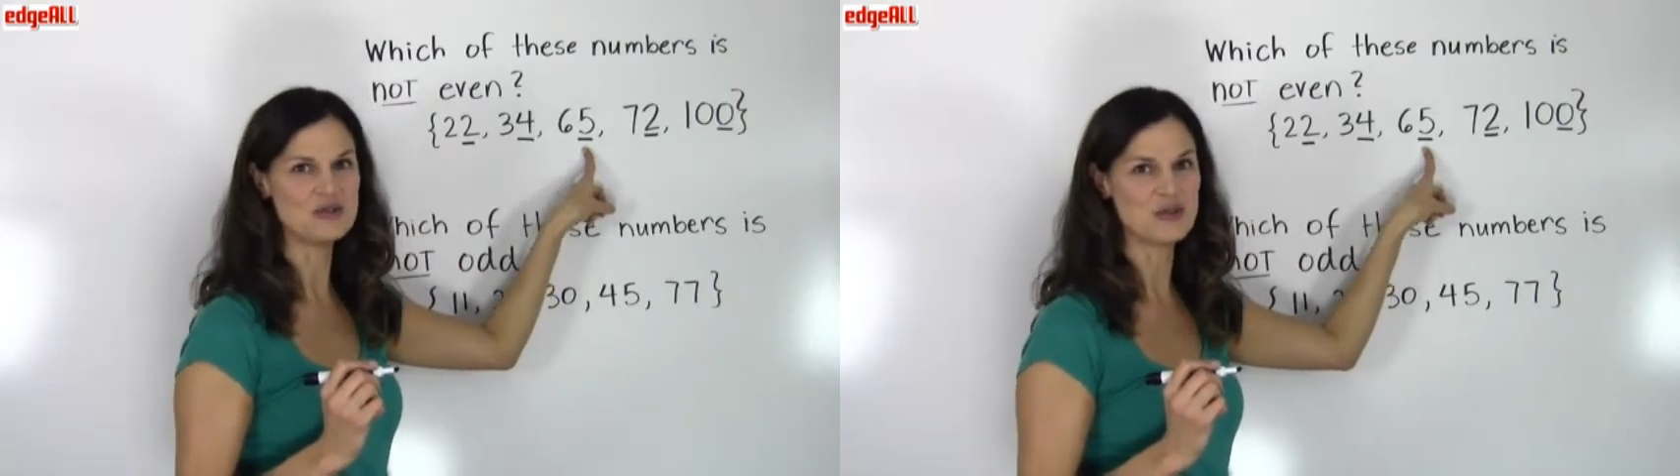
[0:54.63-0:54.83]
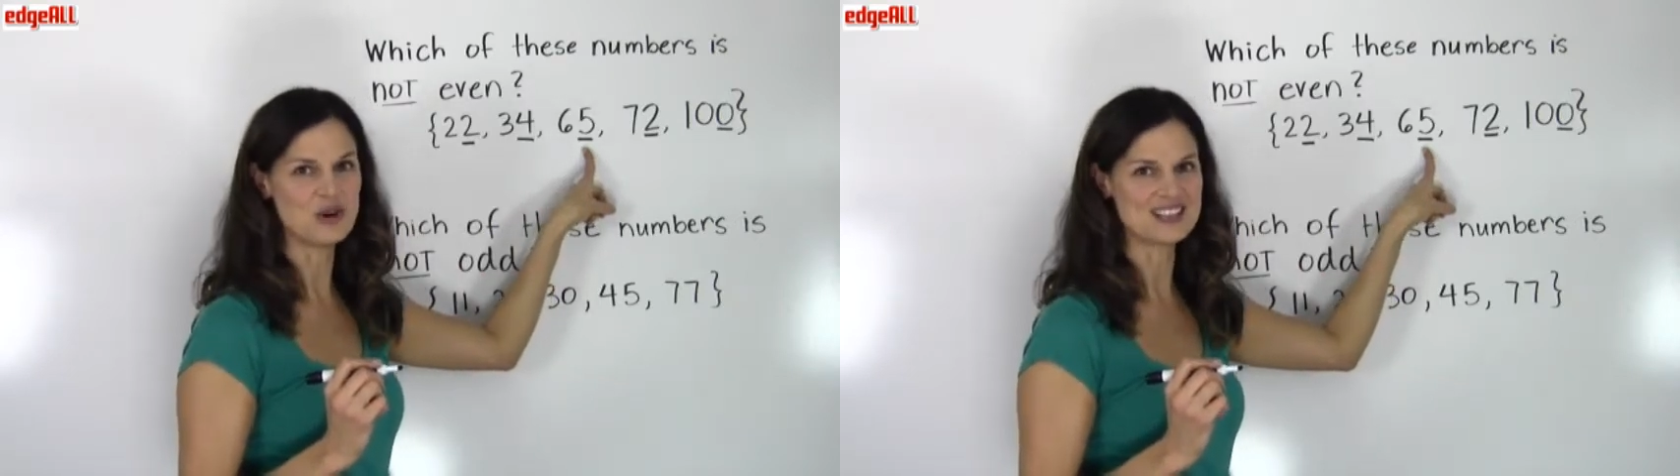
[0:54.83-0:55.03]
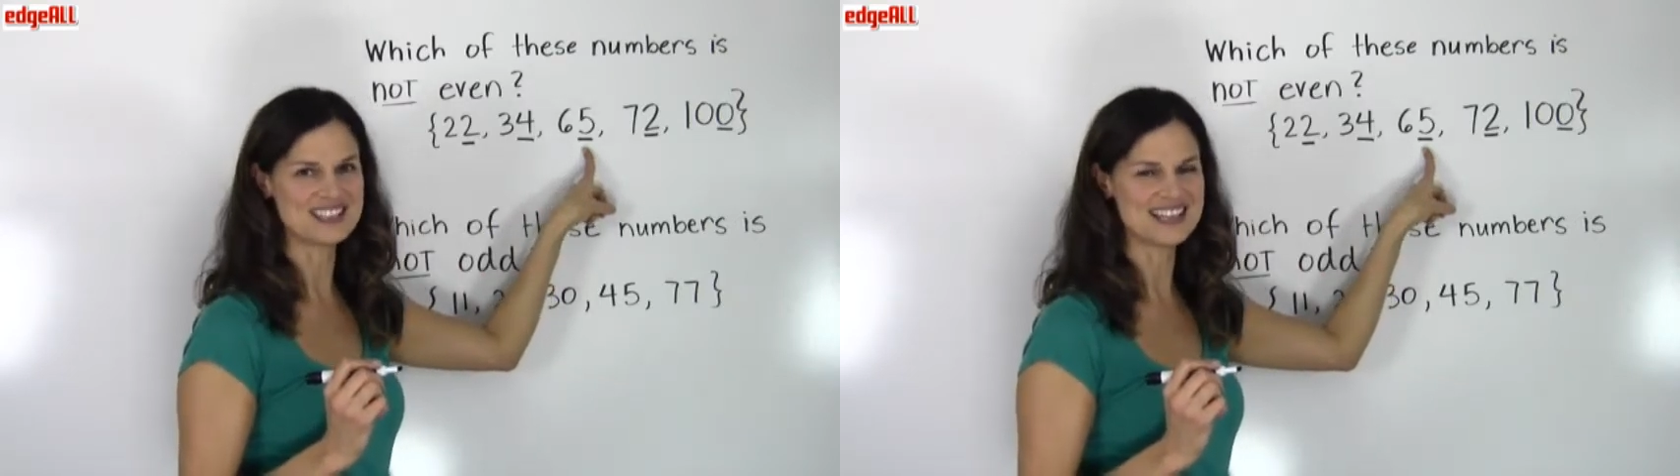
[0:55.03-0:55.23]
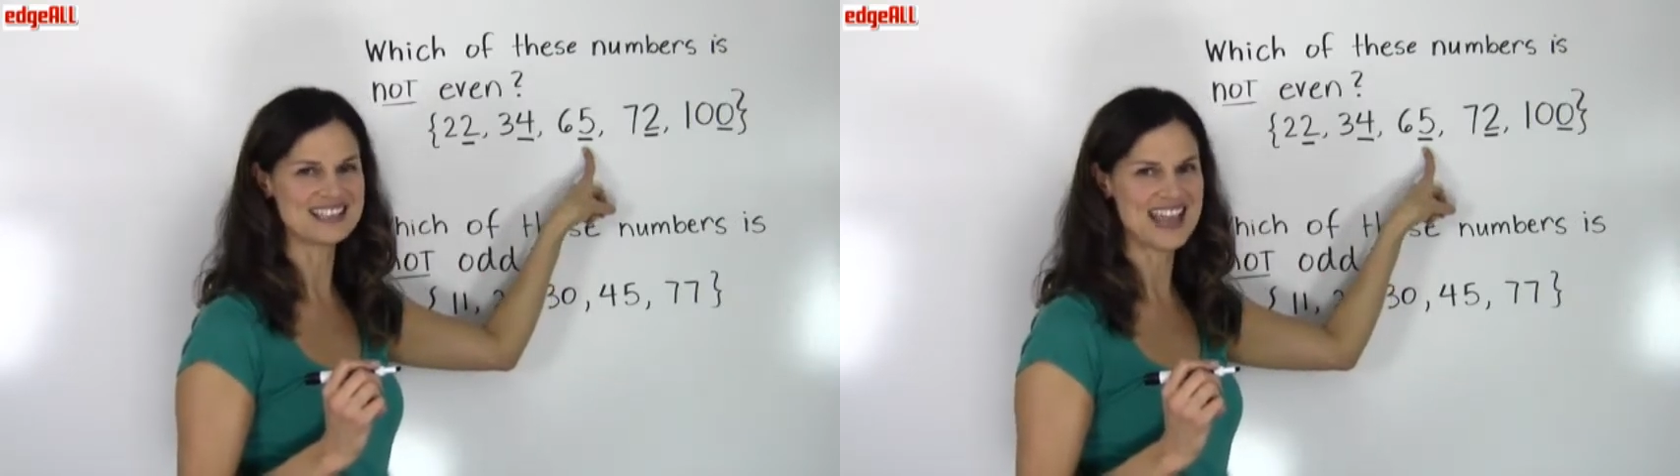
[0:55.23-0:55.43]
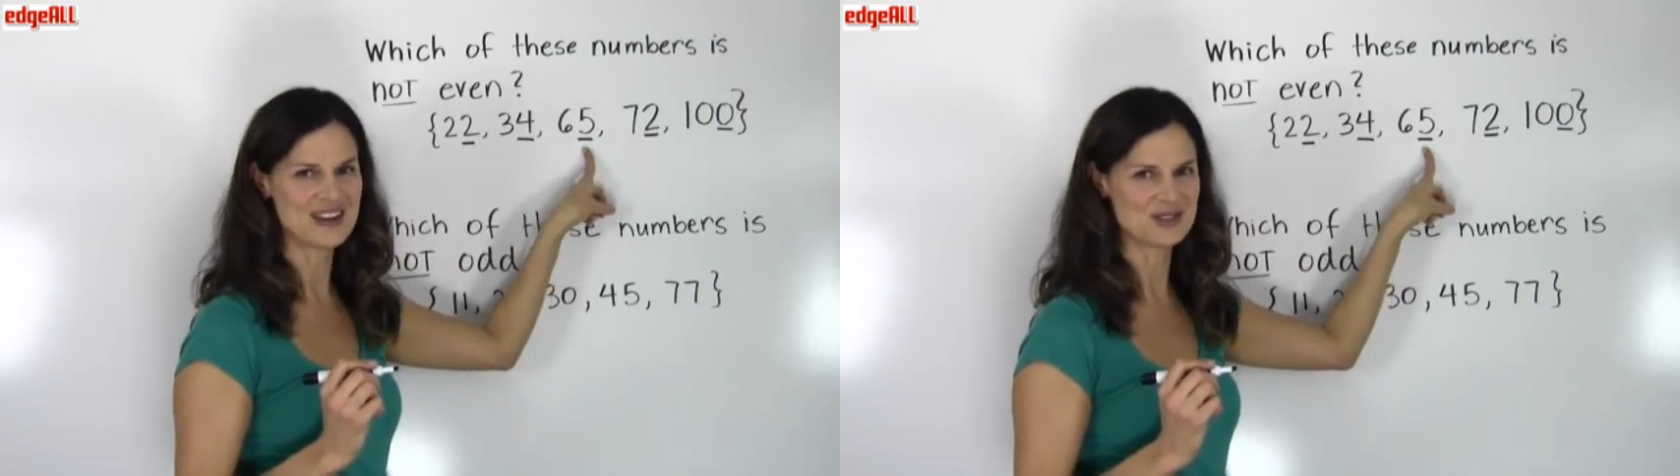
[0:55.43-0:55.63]
4,
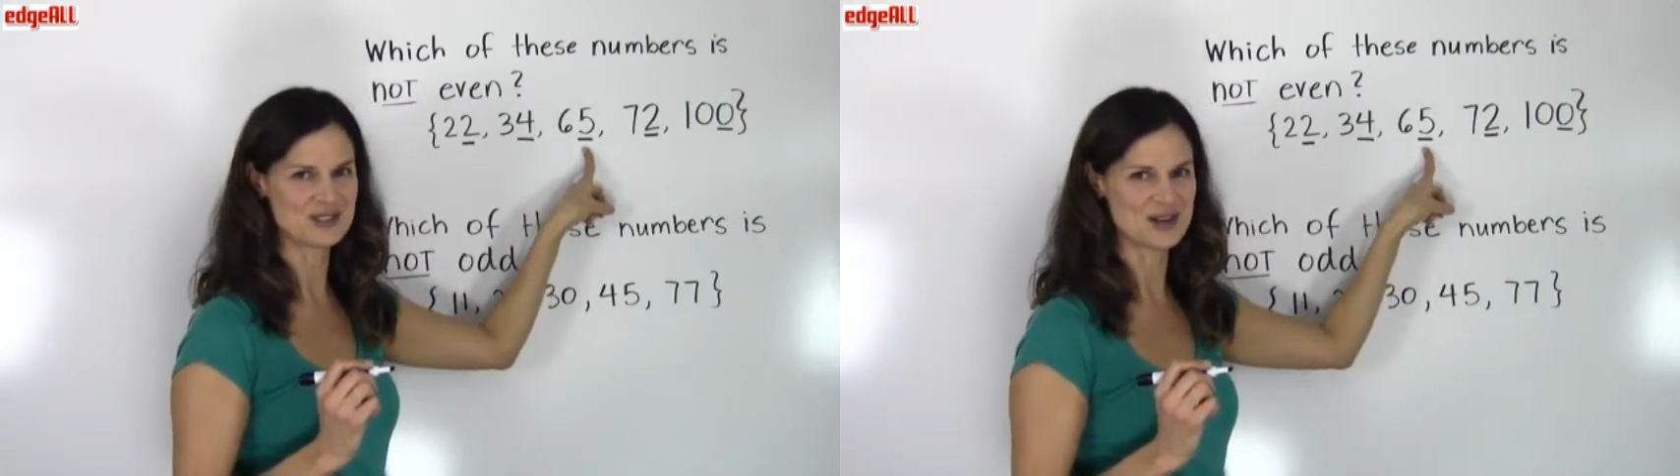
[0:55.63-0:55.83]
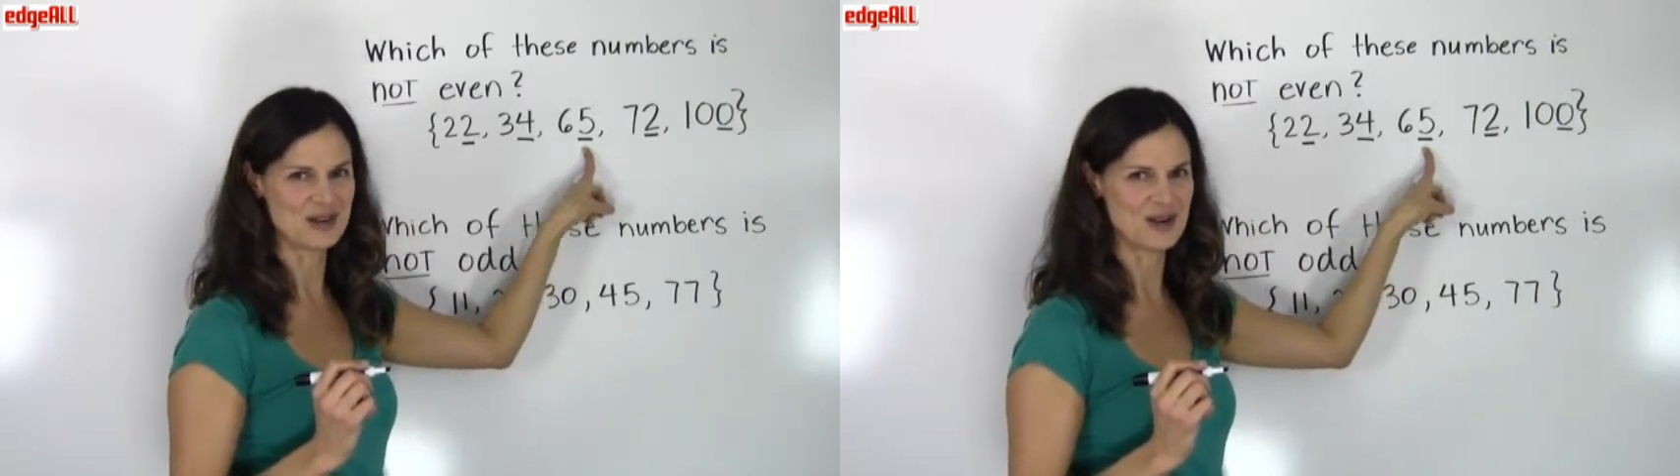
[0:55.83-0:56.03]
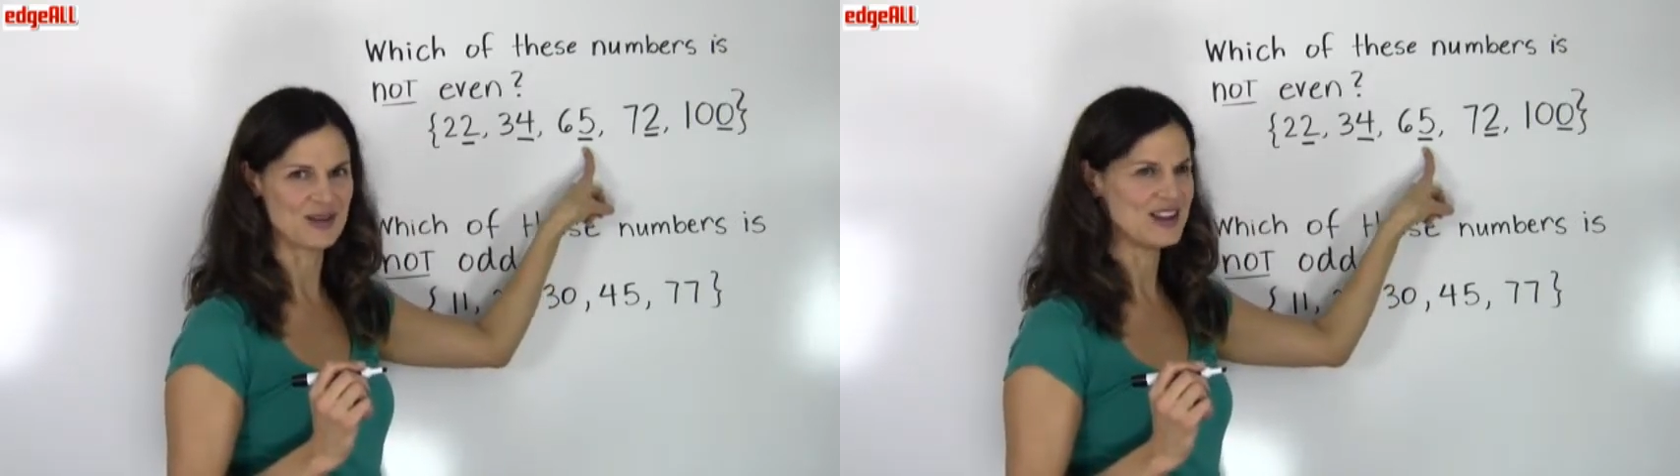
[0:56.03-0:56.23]
6, 8, or 0.